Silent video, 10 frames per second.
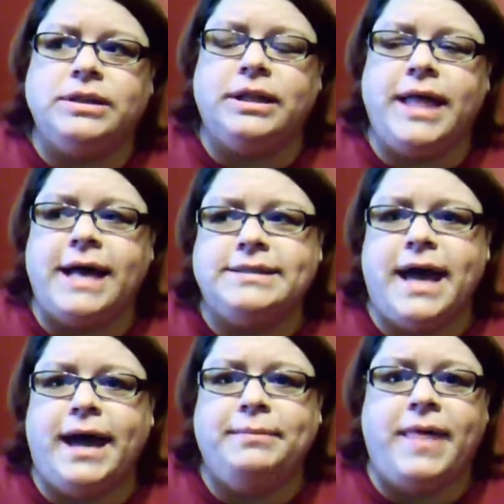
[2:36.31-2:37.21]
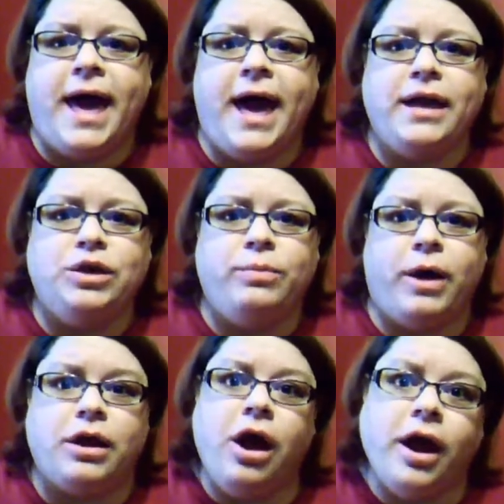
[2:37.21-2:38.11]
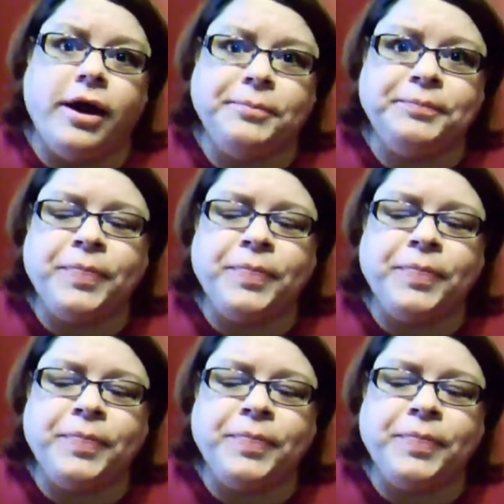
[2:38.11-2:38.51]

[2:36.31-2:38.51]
the last time that you bought a car.